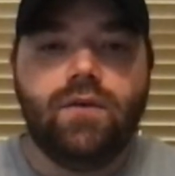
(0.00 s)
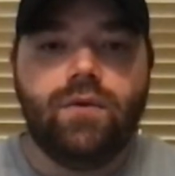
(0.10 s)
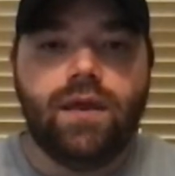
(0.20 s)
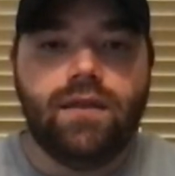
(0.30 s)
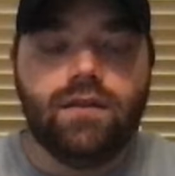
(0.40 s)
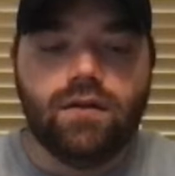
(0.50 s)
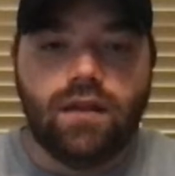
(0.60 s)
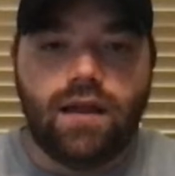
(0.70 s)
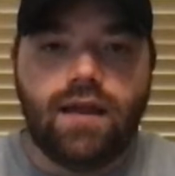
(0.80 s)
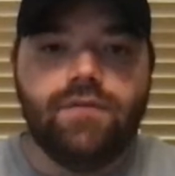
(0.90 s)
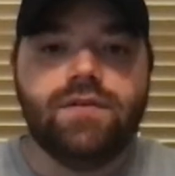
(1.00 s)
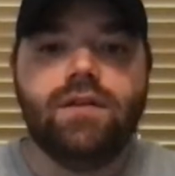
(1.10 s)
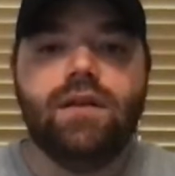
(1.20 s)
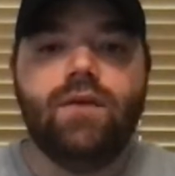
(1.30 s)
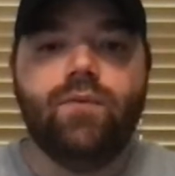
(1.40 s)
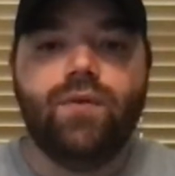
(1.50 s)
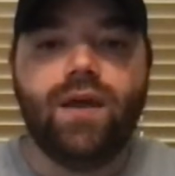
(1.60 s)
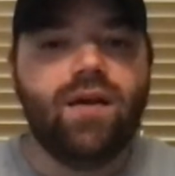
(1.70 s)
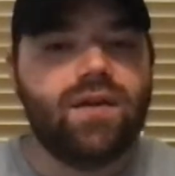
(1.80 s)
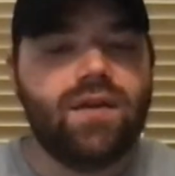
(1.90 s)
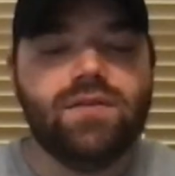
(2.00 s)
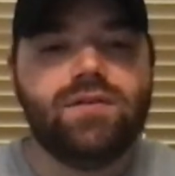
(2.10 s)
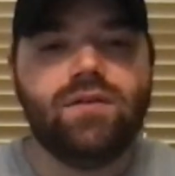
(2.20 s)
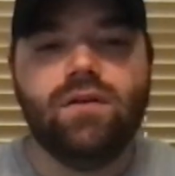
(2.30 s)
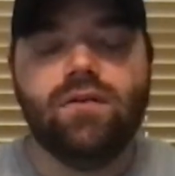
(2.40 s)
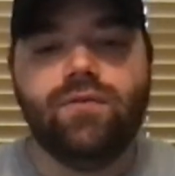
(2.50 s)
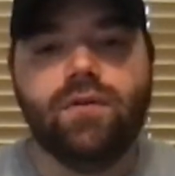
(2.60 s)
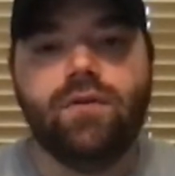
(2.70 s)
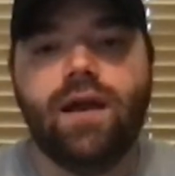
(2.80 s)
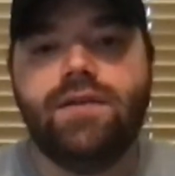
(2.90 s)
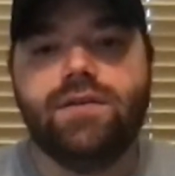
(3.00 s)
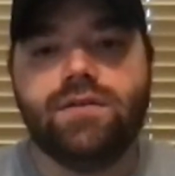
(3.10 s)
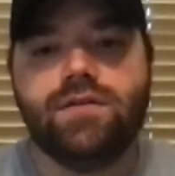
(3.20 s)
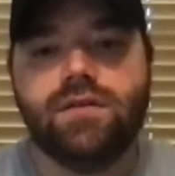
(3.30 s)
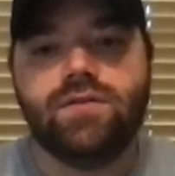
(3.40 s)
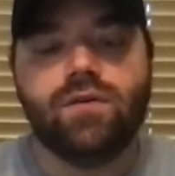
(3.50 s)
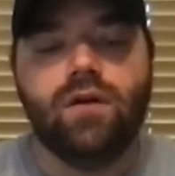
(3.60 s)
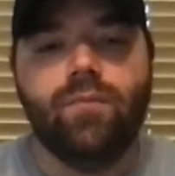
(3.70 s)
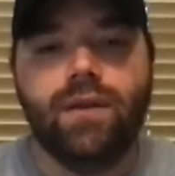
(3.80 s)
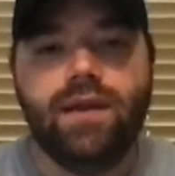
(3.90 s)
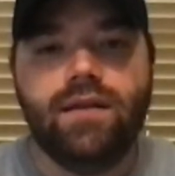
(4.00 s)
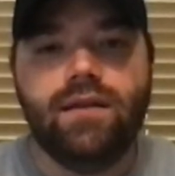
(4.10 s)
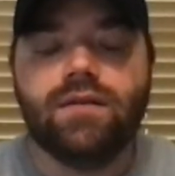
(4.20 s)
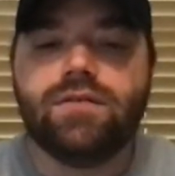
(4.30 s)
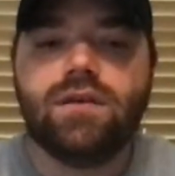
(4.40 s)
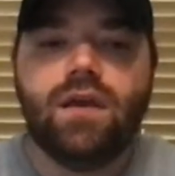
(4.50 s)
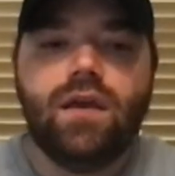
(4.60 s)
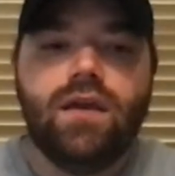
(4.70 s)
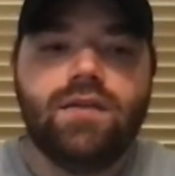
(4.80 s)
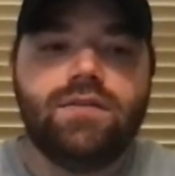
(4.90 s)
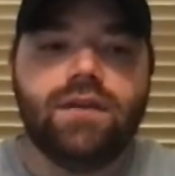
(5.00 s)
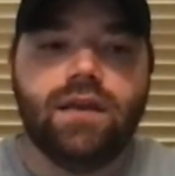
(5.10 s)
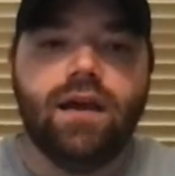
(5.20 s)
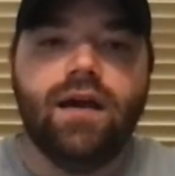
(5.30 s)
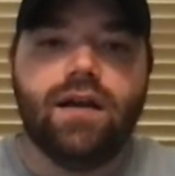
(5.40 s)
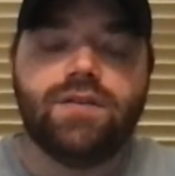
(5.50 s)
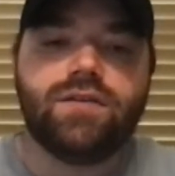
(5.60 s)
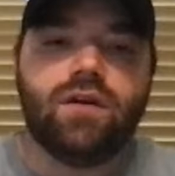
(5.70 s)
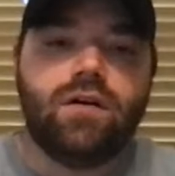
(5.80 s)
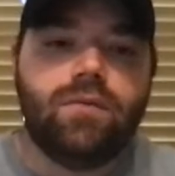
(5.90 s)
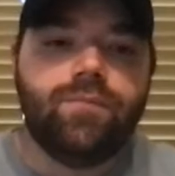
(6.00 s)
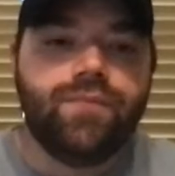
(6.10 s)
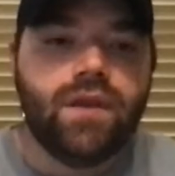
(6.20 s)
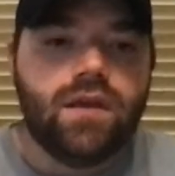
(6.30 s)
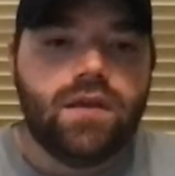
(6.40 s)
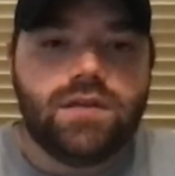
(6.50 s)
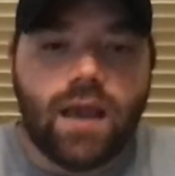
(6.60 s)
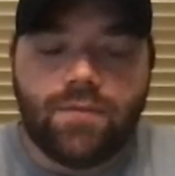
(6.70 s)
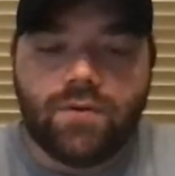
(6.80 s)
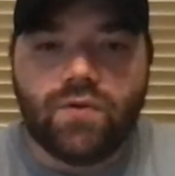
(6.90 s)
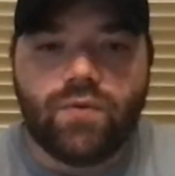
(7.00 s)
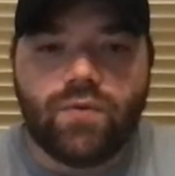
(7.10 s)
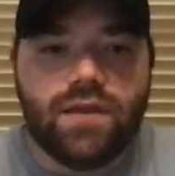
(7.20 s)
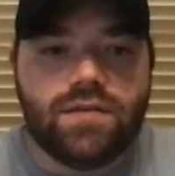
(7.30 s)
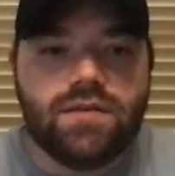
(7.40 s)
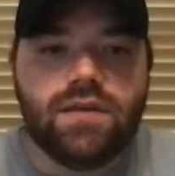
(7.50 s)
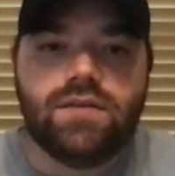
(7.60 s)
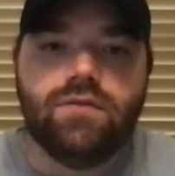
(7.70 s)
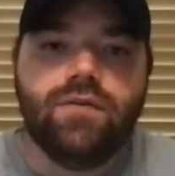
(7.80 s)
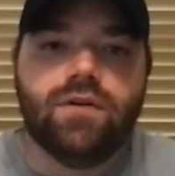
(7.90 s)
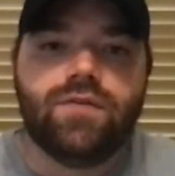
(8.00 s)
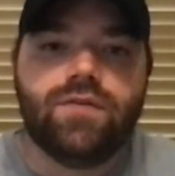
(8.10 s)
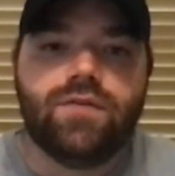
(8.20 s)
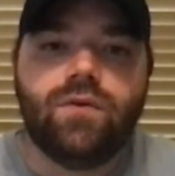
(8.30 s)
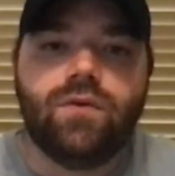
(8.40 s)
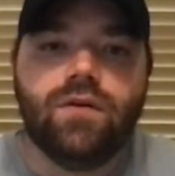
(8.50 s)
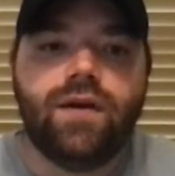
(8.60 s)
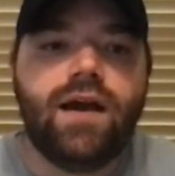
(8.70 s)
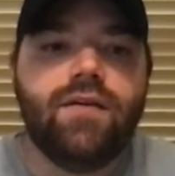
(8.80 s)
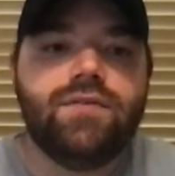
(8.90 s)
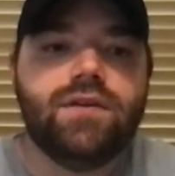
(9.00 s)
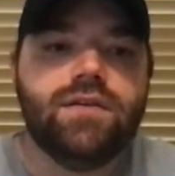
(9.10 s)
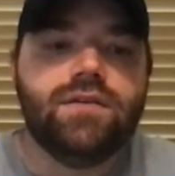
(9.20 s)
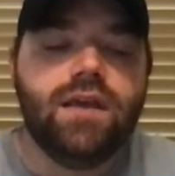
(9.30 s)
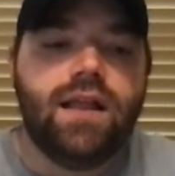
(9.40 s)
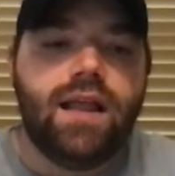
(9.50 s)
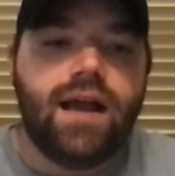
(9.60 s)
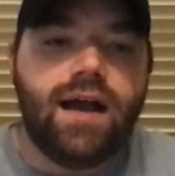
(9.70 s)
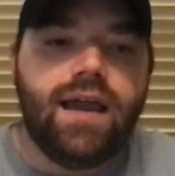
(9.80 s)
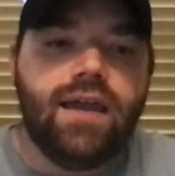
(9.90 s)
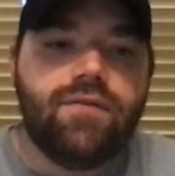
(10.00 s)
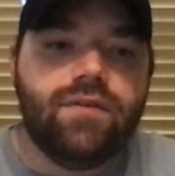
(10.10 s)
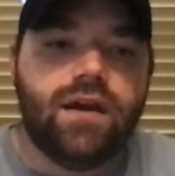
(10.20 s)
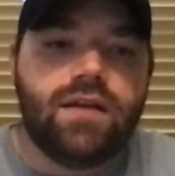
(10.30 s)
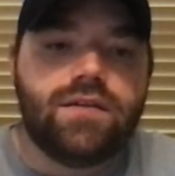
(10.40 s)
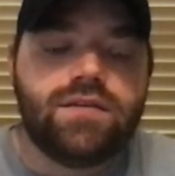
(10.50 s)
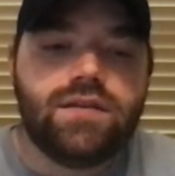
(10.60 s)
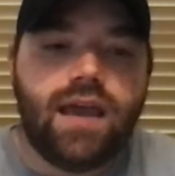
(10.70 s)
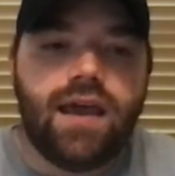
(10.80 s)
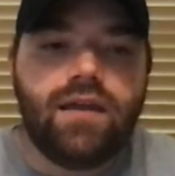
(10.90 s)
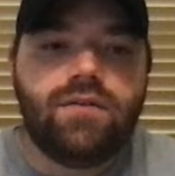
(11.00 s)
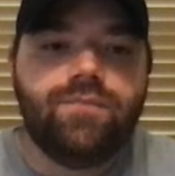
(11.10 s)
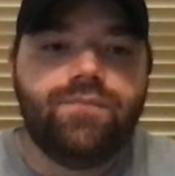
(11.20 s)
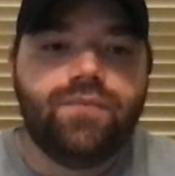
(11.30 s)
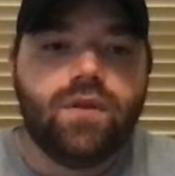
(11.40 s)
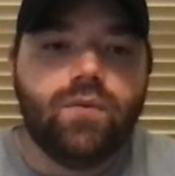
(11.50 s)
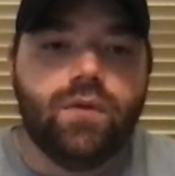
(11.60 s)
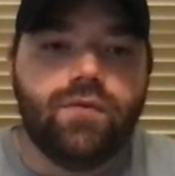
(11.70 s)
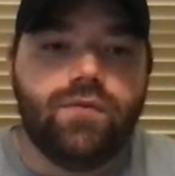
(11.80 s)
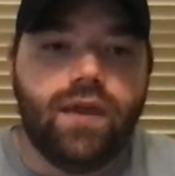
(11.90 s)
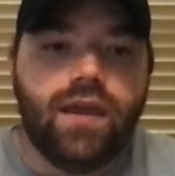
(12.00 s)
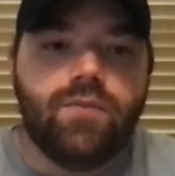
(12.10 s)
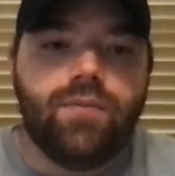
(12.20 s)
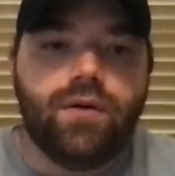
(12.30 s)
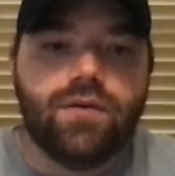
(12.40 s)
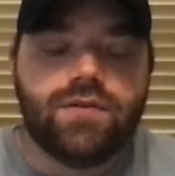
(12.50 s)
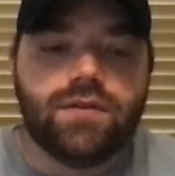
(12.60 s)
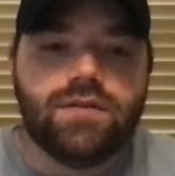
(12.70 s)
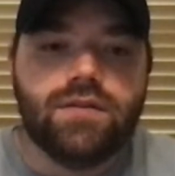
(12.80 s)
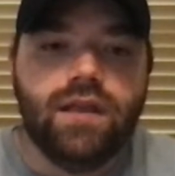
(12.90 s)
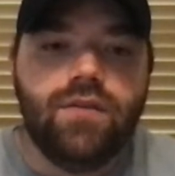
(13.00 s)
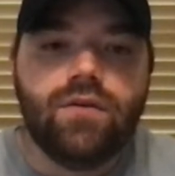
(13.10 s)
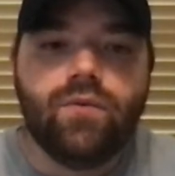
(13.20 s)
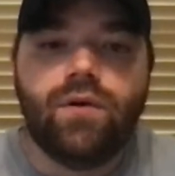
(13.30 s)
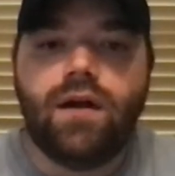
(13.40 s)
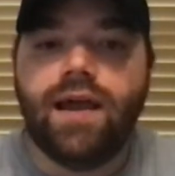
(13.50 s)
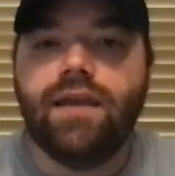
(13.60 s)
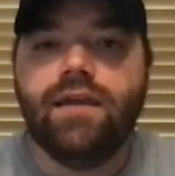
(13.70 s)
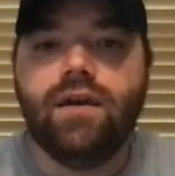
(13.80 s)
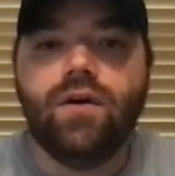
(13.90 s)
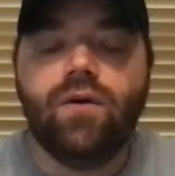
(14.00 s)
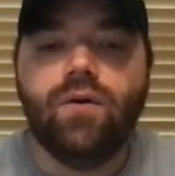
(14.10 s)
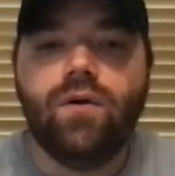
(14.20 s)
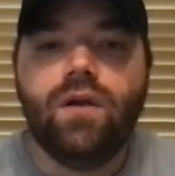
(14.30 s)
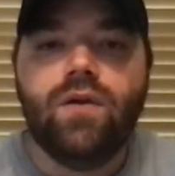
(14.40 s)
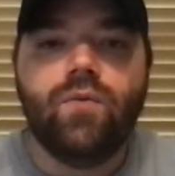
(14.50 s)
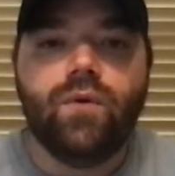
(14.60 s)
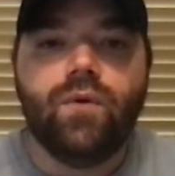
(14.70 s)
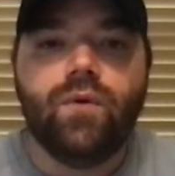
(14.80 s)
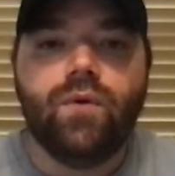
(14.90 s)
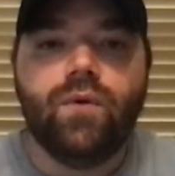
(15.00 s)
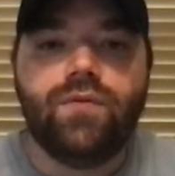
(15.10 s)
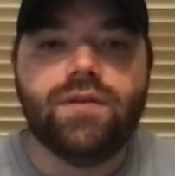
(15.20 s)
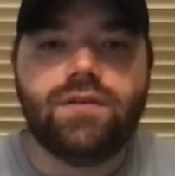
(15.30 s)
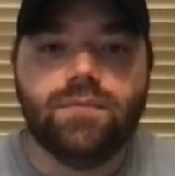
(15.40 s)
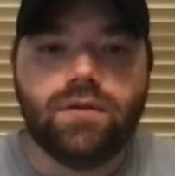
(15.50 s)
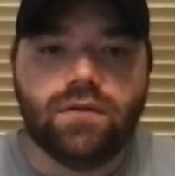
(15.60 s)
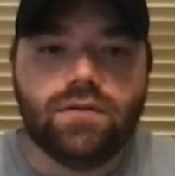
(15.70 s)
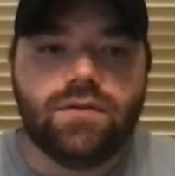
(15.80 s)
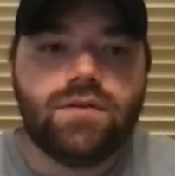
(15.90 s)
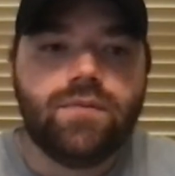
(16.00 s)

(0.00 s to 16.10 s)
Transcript: in their lives and without concern for righteousness or obedience to God. Psalm chapter 26 and verse 4 and 5 says, I have not sat with vain persons, neither will I go with dissemblers.